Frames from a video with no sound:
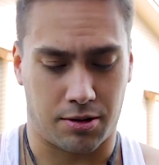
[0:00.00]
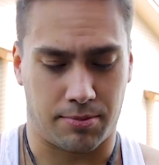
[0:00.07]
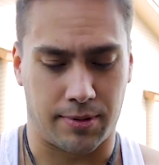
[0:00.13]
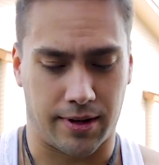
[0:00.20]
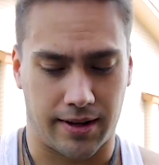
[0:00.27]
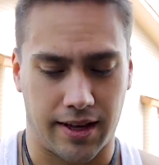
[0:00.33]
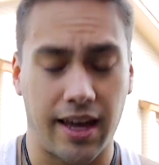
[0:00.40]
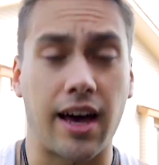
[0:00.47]

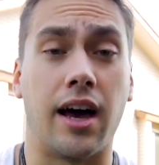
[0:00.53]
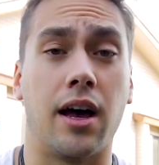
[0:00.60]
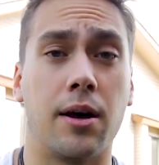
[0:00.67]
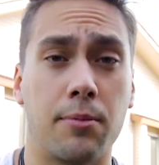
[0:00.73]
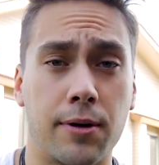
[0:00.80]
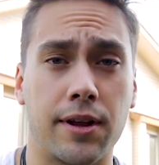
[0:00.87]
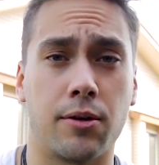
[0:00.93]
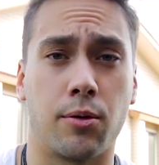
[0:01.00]
But yeah,
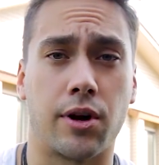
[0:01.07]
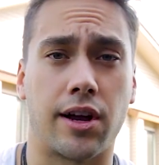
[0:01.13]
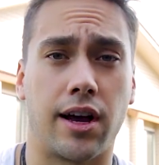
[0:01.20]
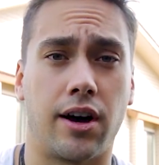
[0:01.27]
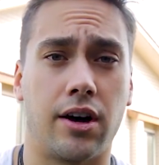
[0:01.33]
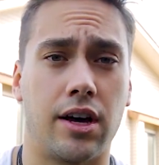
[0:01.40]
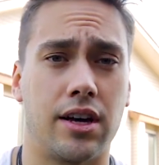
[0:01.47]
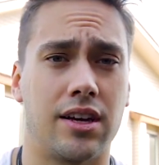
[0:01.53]
pretty good
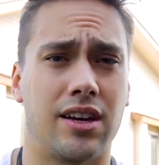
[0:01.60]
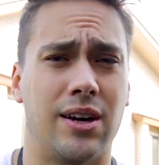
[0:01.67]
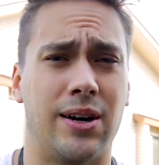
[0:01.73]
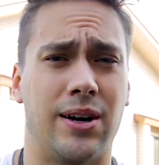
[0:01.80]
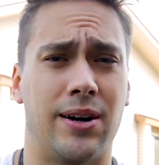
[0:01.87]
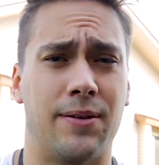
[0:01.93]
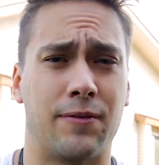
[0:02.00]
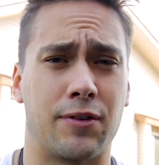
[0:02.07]
workout
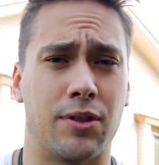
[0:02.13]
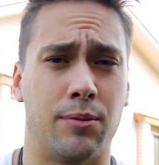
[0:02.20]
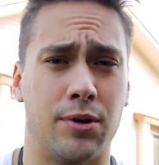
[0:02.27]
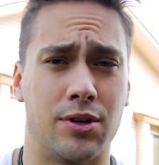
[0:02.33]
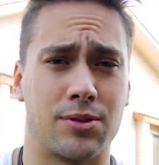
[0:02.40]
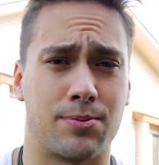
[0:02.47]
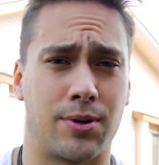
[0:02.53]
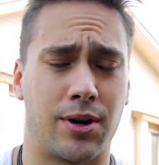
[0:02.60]
for the
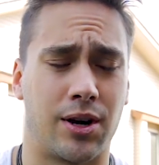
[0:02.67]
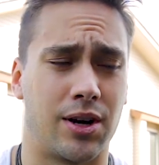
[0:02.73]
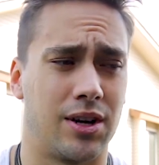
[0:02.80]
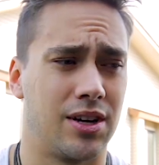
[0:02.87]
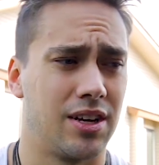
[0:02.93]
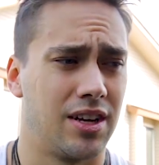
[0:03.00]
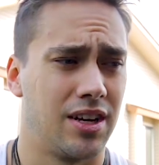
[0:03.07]
most part.